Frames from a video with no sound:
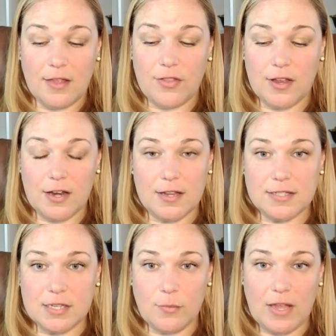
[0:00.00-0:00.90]
than it
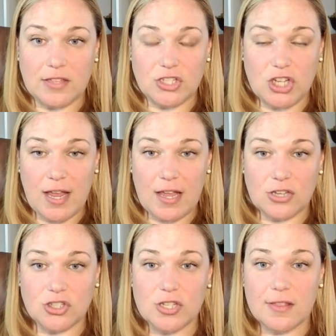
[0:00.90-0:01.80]
is to make the
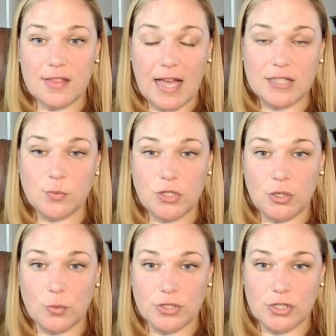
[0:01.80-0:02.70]
change, that's when
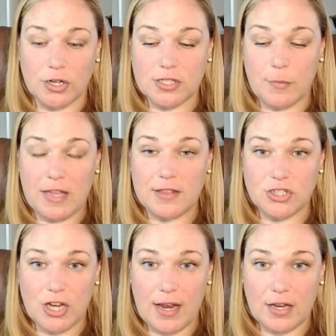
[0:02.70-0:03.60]
you will start to make the
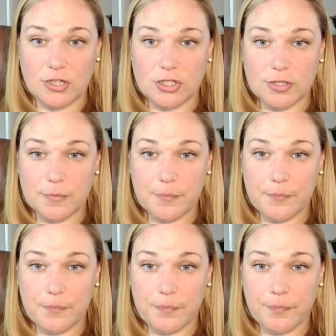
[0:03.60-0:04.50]
change.
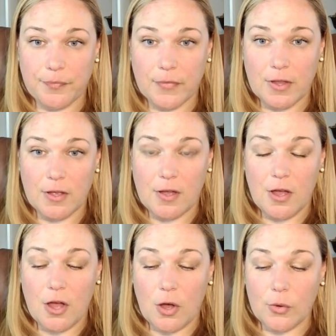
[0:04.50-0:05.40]

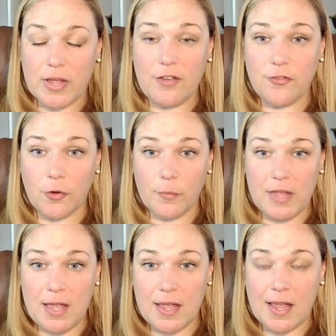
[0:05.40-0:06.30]
Okay, for
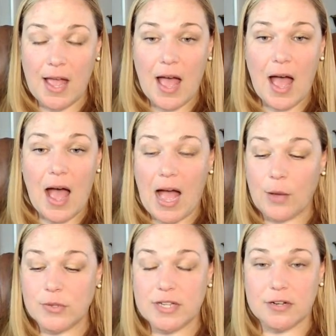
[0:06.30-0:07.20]
me, I
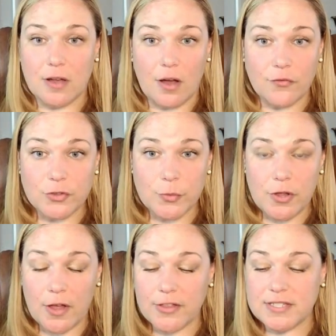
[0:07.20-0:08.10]
was uncomfortable
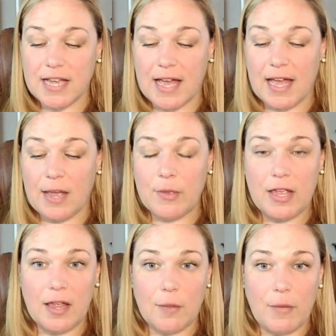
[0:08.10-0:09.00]
all the time.
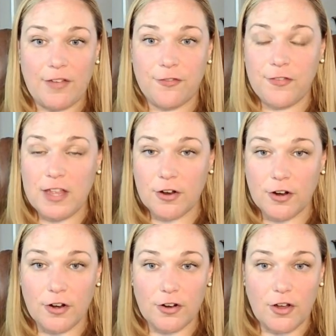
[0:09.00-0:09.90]
My feet
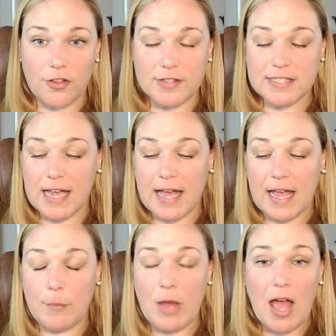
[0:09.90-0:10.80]
hurt all the
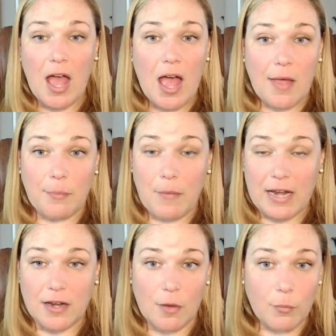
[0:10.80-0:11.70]
time. My
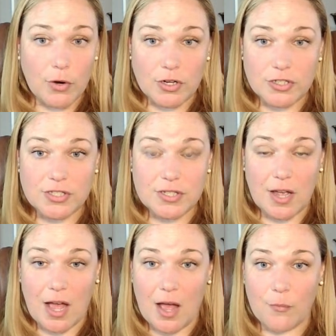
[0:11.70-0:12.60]
numbers
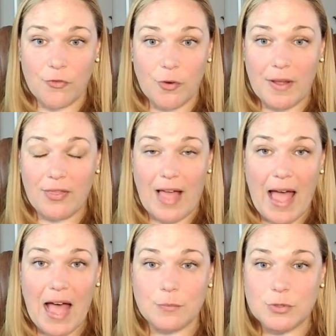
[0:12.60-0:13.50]
for my
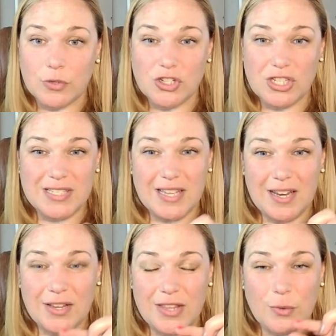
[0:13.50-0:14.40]
labs were
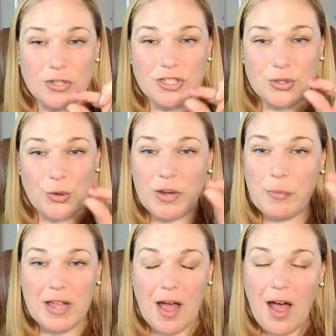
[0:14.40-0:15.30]
they were just
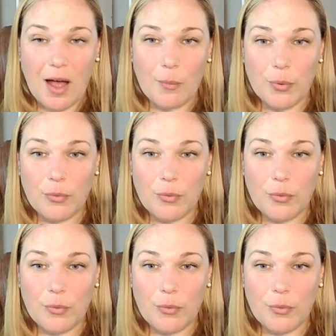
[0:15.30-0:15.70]
creeping up.